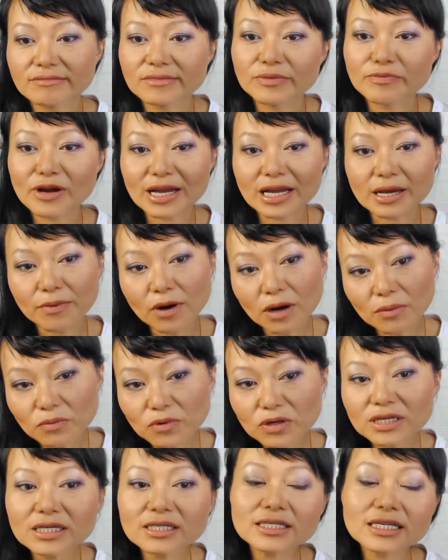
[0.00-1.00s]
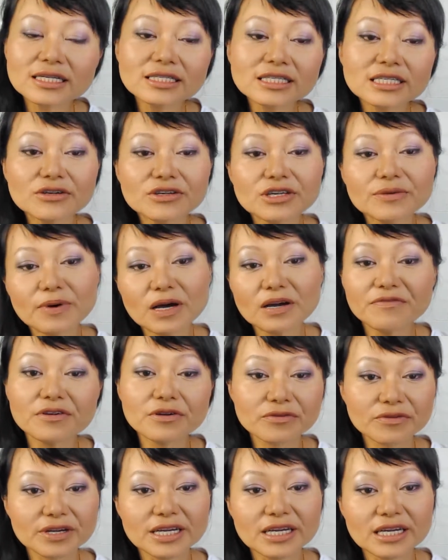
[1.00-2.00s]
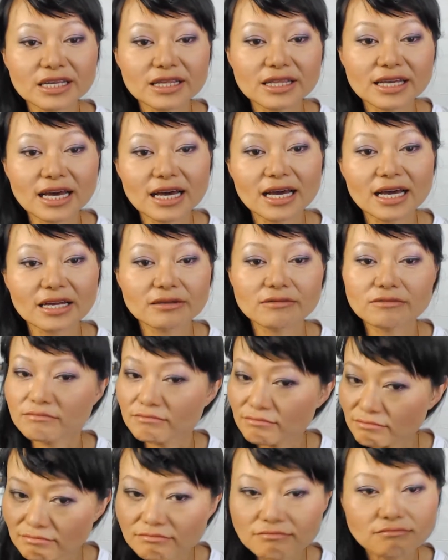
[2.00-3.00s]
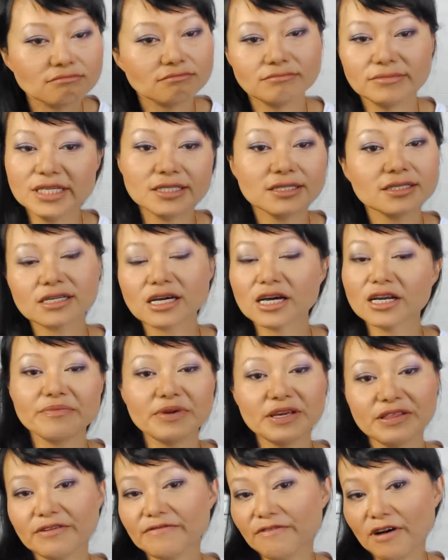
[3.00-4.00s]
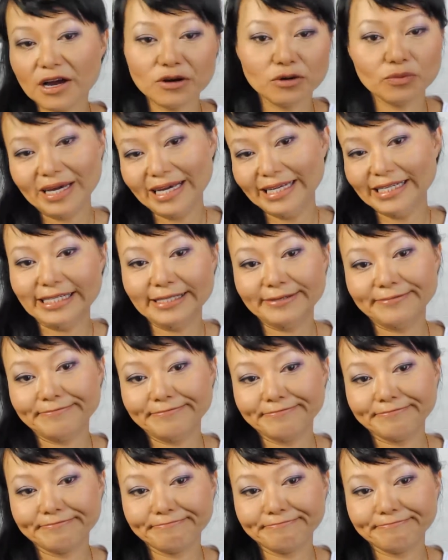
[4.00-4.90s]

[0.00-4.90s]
the breakup onwards until you both agree that this is going to be the final meeting.